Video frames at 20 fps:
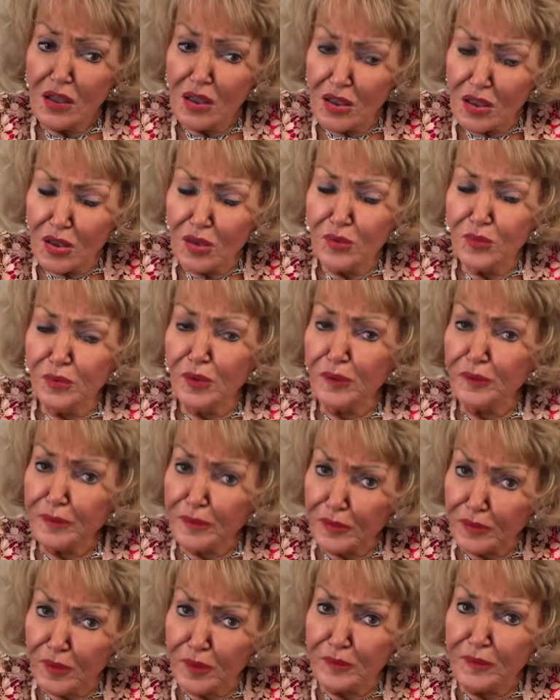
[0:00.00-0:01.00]
It will be
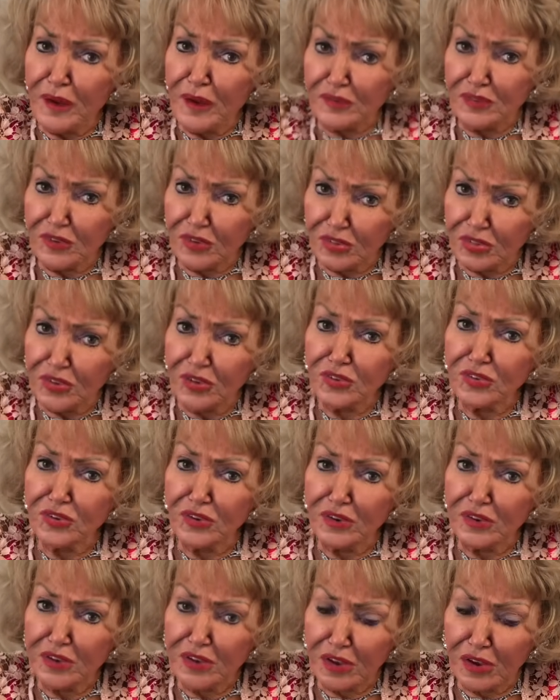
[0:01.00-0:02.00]
romantic. Things are
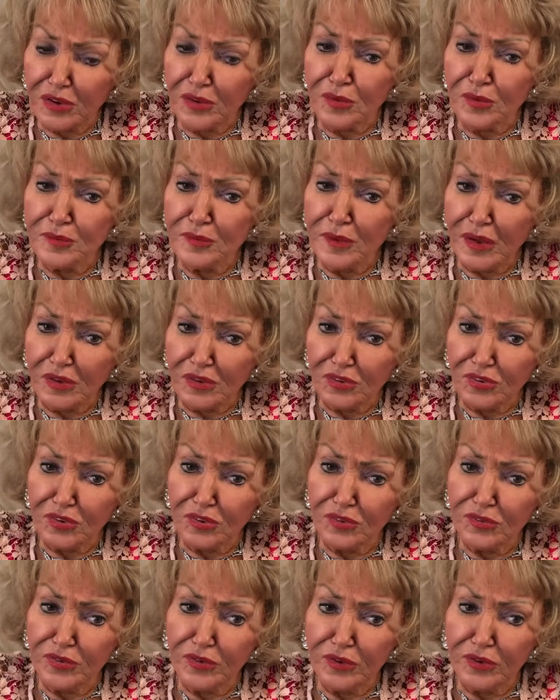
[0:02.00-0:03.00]
going to take a romantic
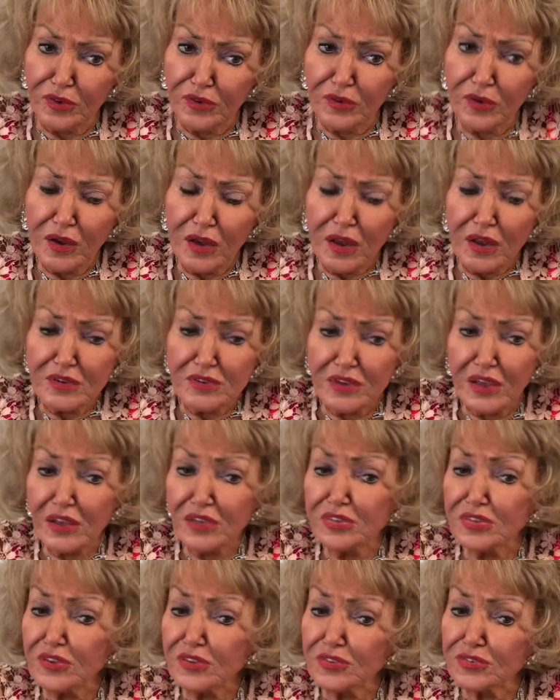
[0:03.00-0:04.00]
turn for you. Take
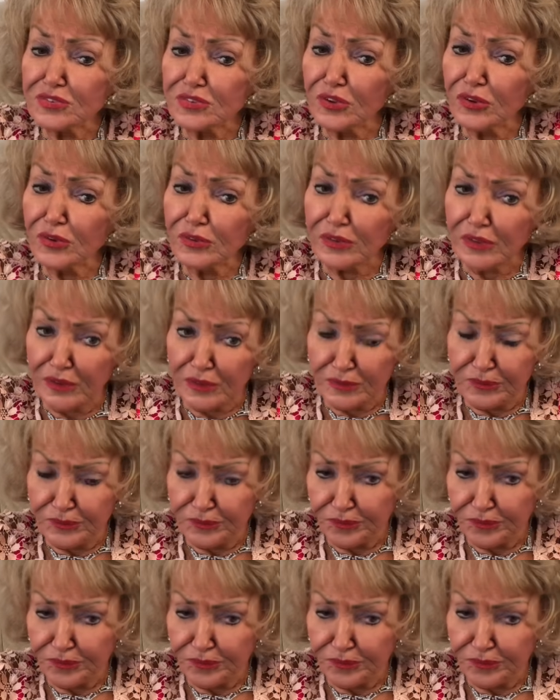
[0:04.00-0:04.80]
things slowly.